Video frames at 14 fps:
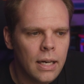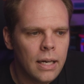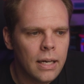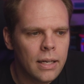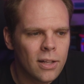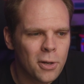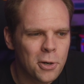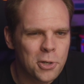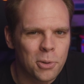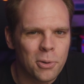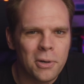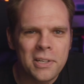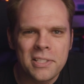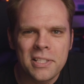in a larger
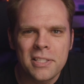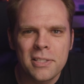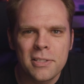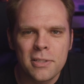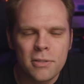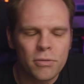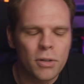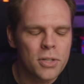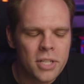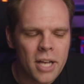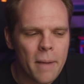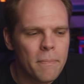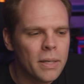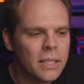role because this is his first
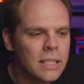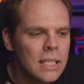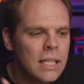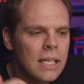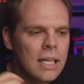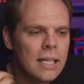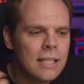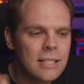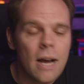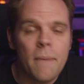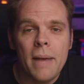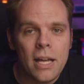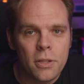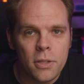time, but
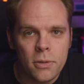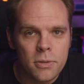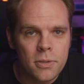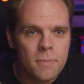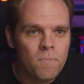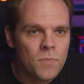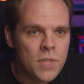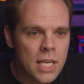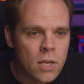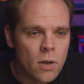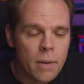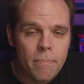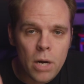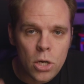Tom Matthews taking
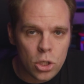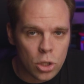on a much